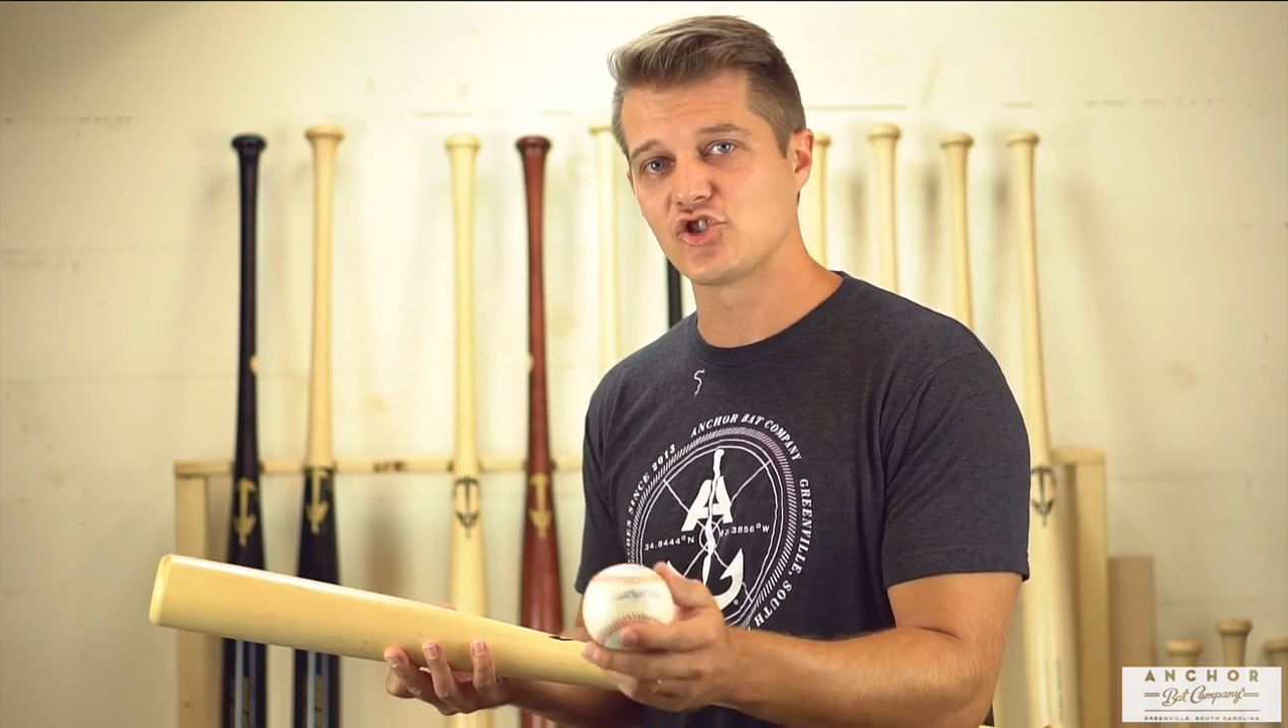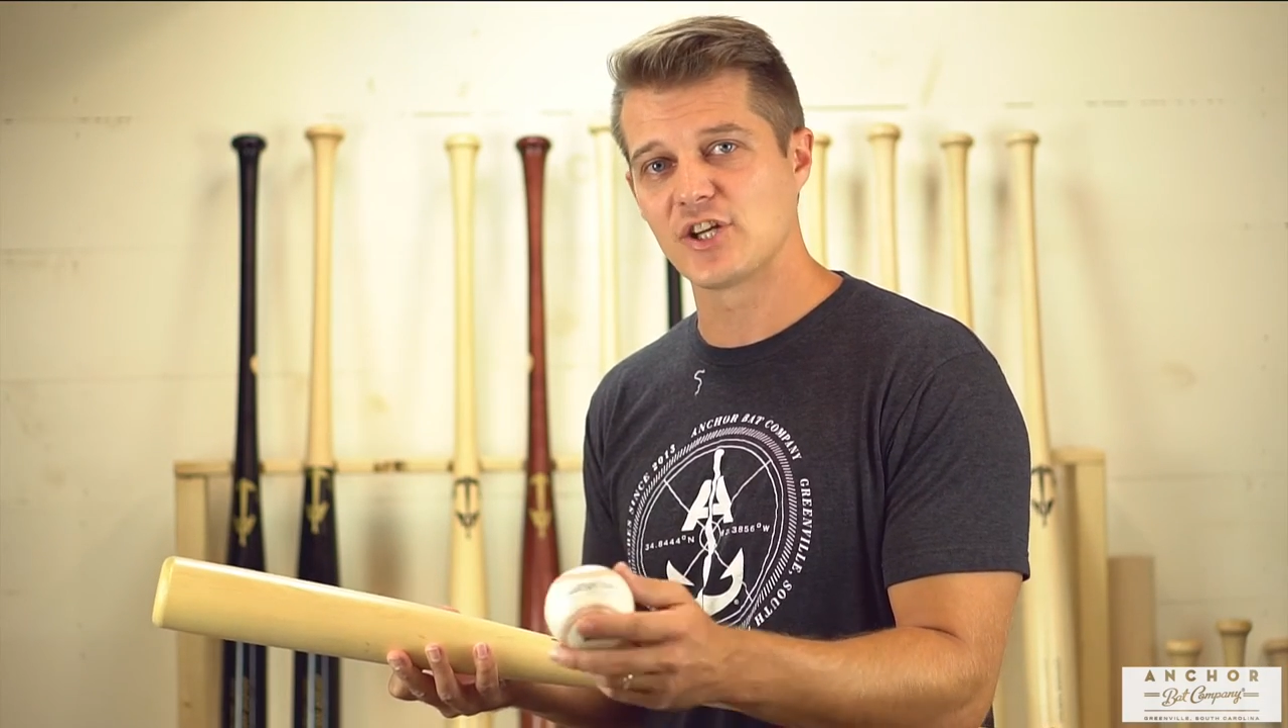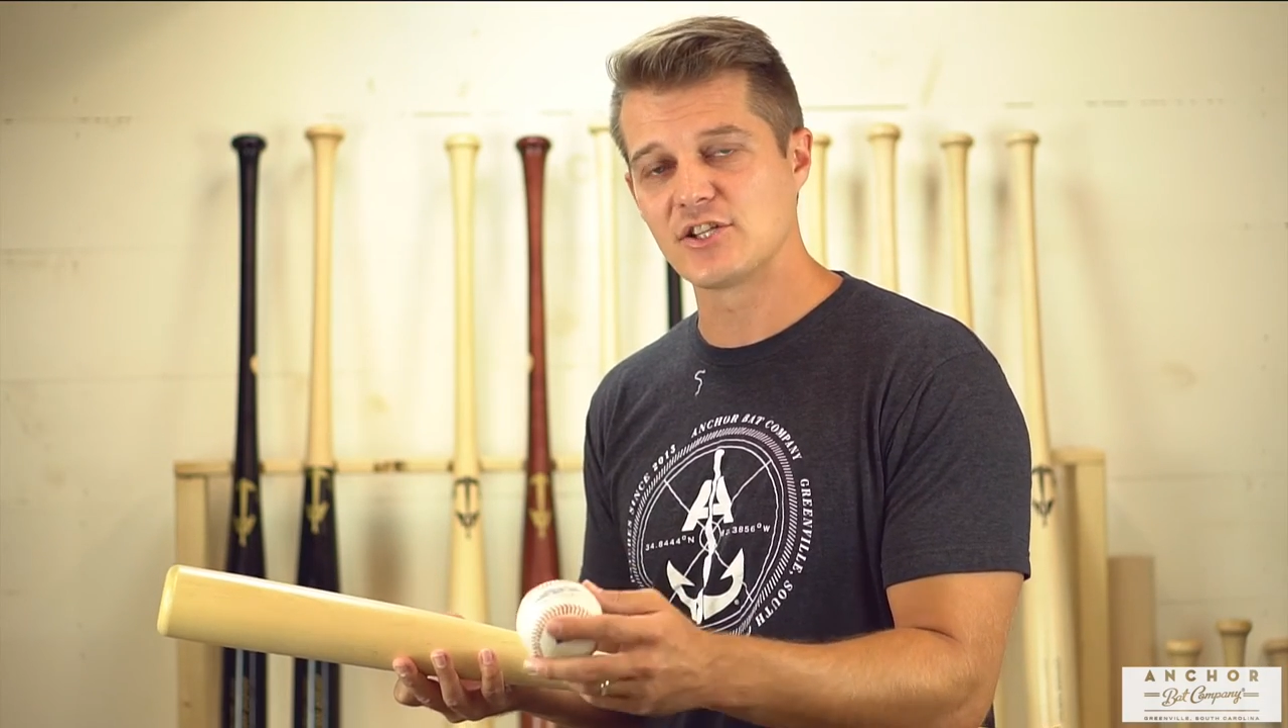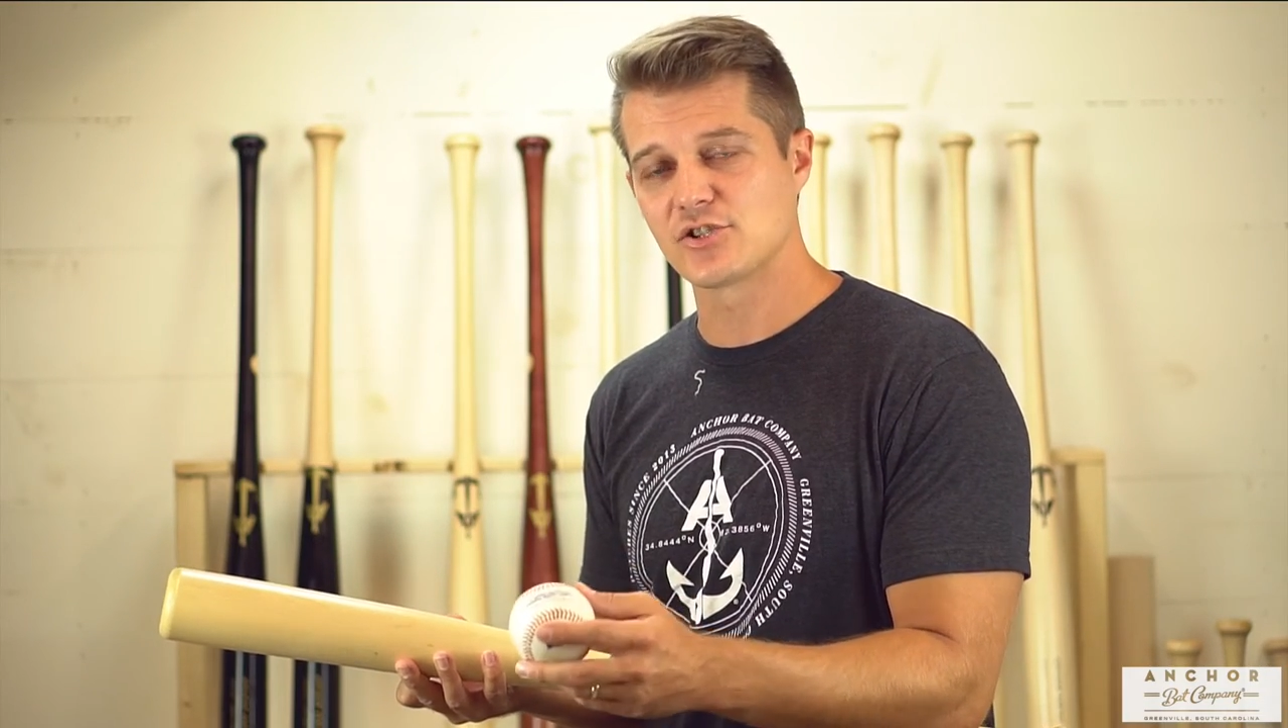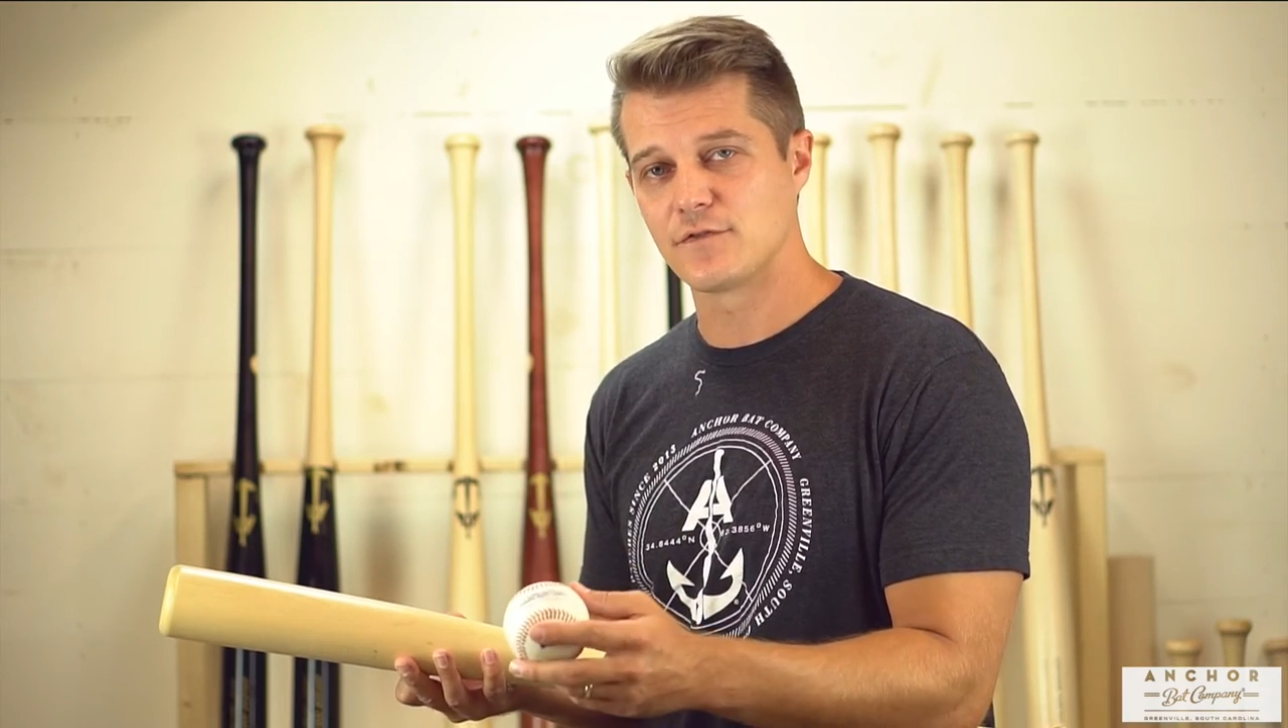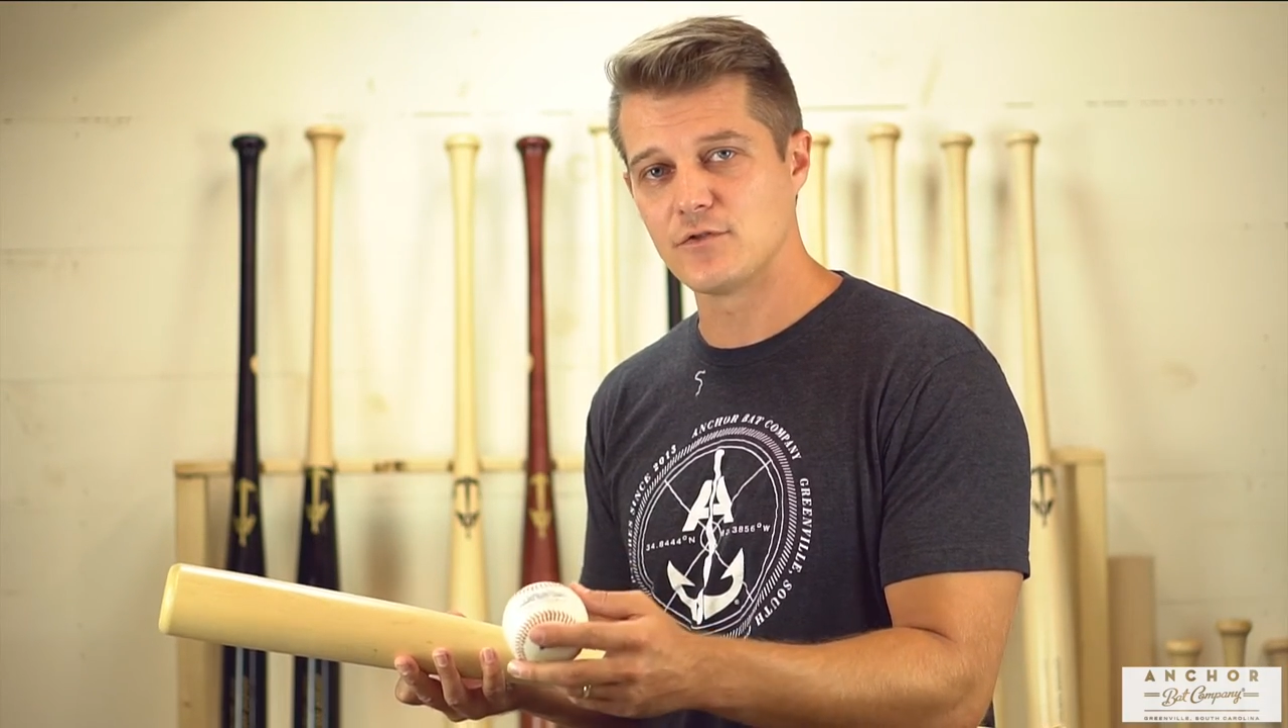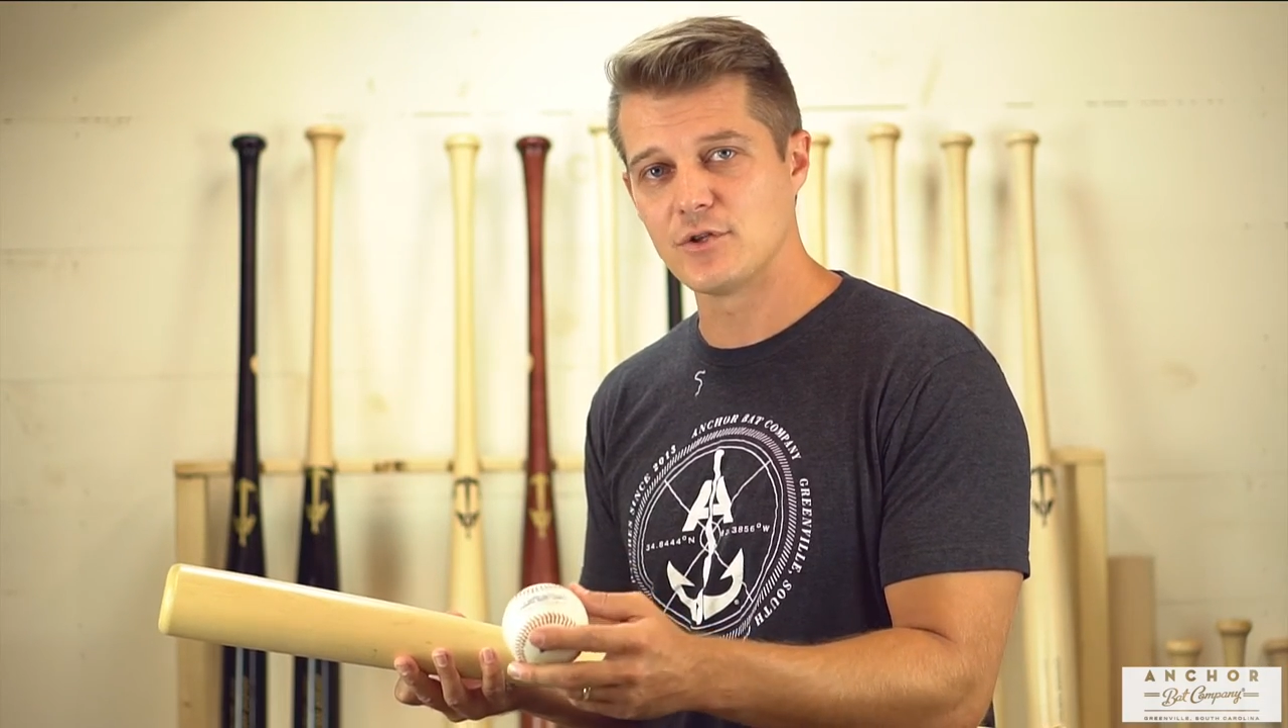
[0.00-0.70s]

changed a few